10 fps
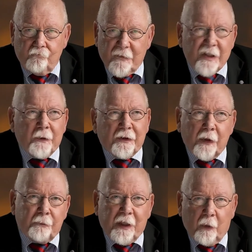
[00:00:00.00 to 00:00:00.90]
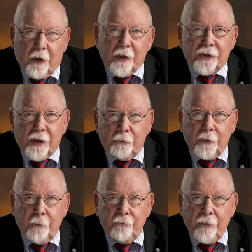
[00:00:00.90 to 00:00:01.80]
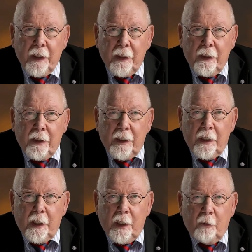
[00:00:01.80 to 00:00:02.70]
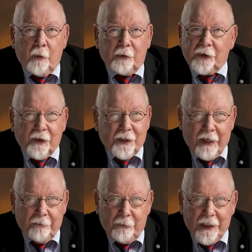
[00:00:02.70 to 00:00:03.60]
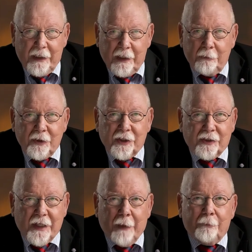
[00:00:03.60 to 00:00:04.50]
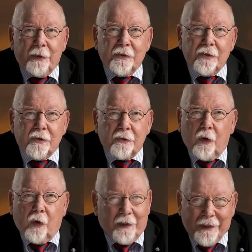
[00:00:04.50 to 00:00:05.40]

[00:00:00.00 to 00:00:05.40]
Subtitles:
This will not be a workshop. We will not have many image examples or